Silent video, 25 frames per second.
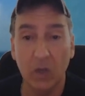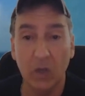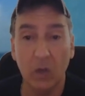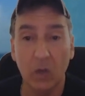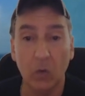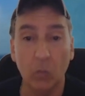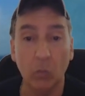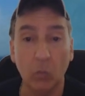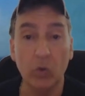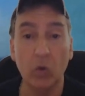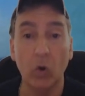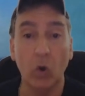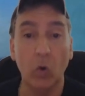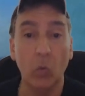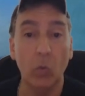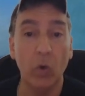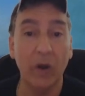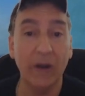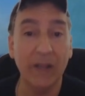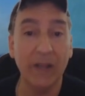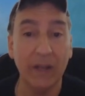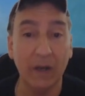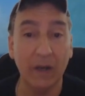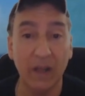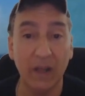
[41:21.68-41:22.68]
we all
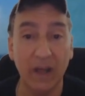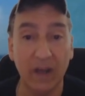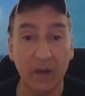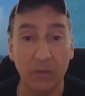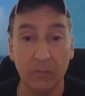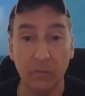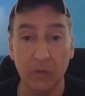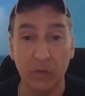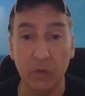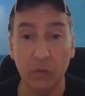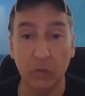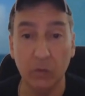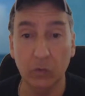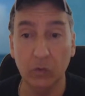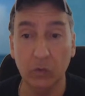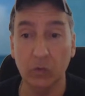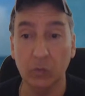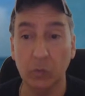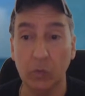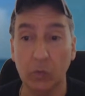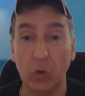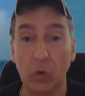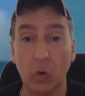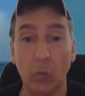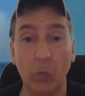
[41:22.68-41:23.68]
want to get a lot of views.
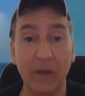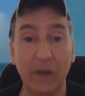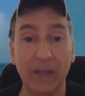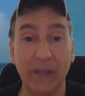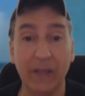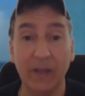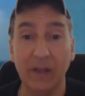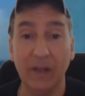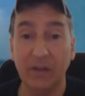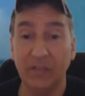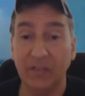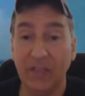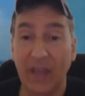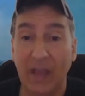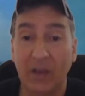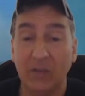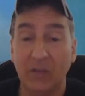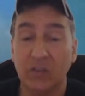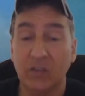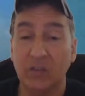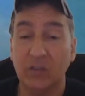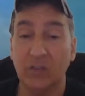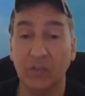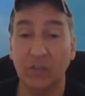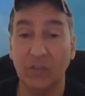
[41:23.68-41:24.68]
We all want to get
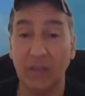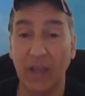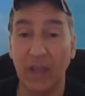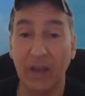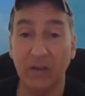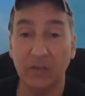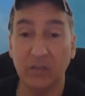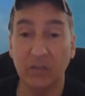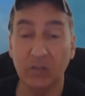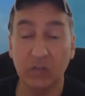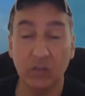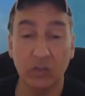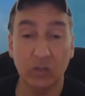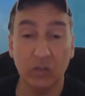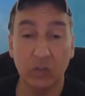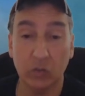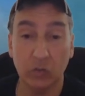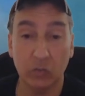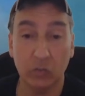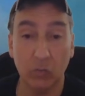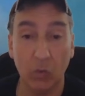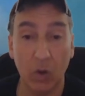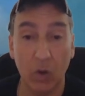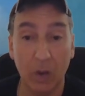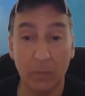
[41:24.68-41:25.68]
thousands and thousands of
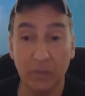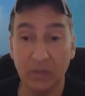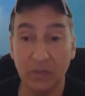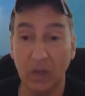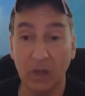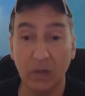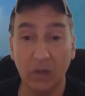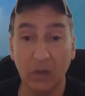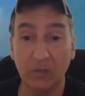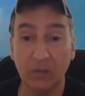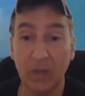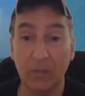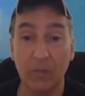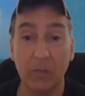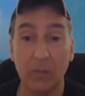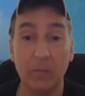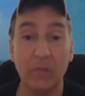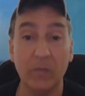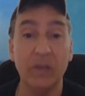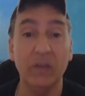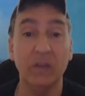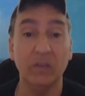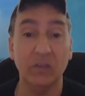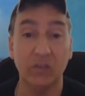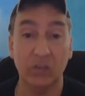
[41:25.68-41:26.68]
subscribers. I'd love to have 1
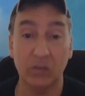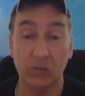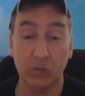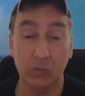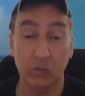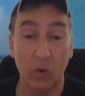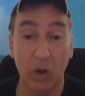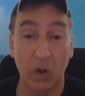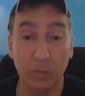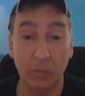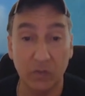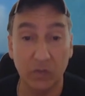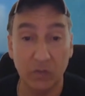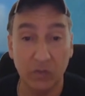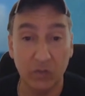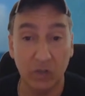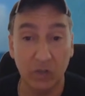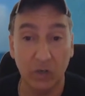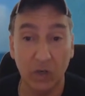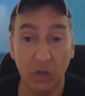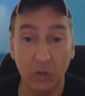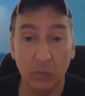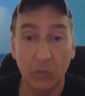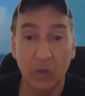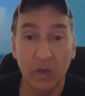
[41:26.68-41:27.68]
million subscribers.
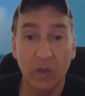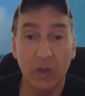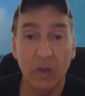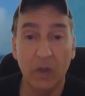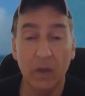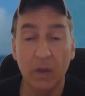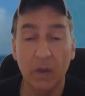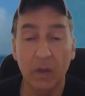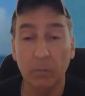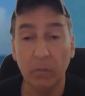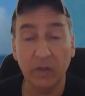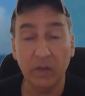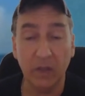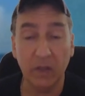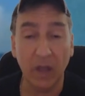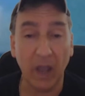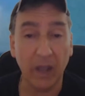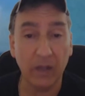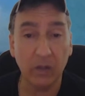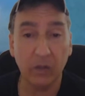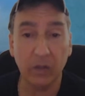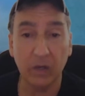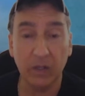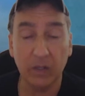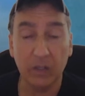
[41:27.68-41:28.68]
But I
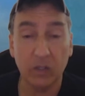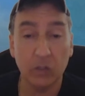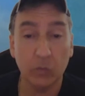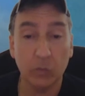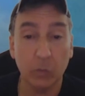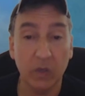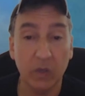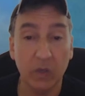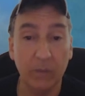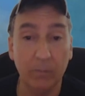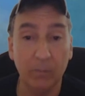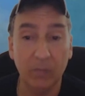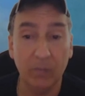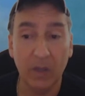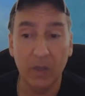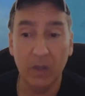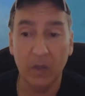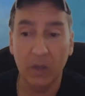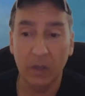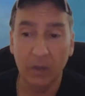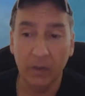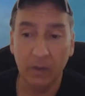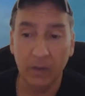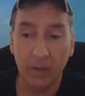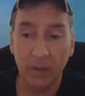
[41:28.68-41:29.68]
look at it this way:
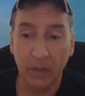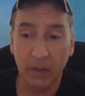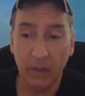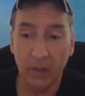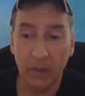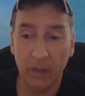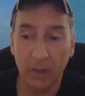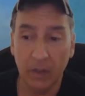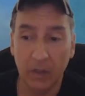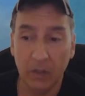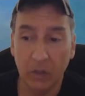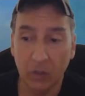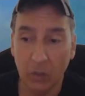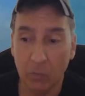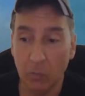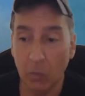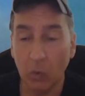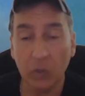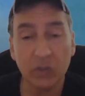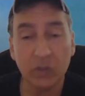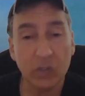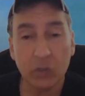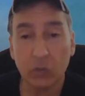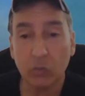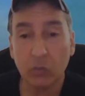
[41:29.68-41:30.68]
the
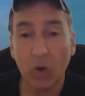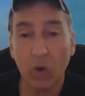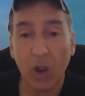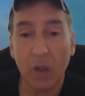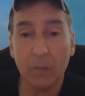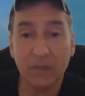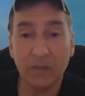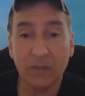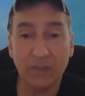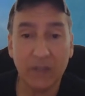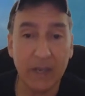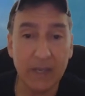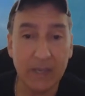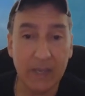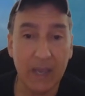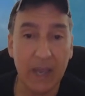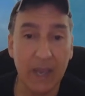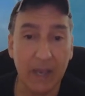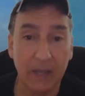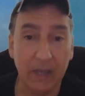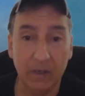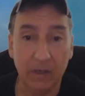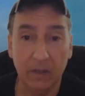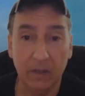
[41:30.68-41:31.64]
more subscribers I get,